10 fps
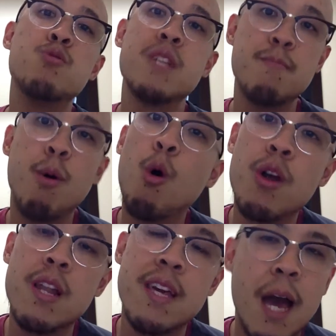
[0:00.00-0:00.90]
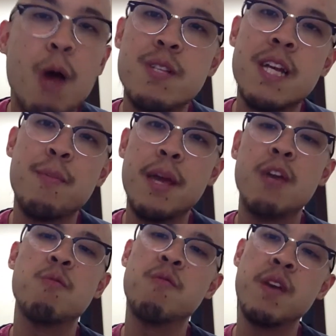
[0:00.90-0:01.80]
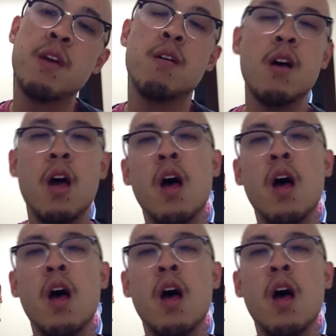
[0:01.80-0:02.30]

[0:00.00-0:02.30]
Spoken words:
importantly, how it's going to make you feel.